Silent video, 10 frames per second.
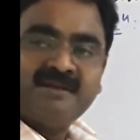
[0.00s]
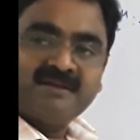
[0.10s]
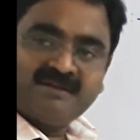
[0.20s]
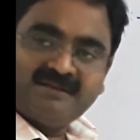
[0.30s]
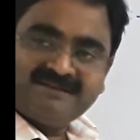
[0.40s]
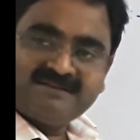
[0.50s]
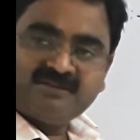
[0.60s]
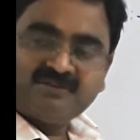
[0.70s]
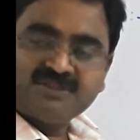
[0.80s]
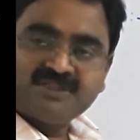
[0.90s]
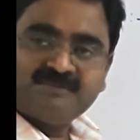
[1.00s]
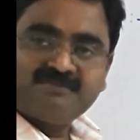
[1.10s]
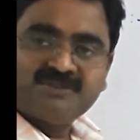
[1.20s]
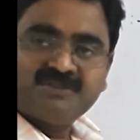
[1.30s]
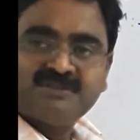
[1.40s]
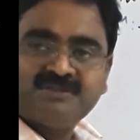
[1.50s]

Clear the concept?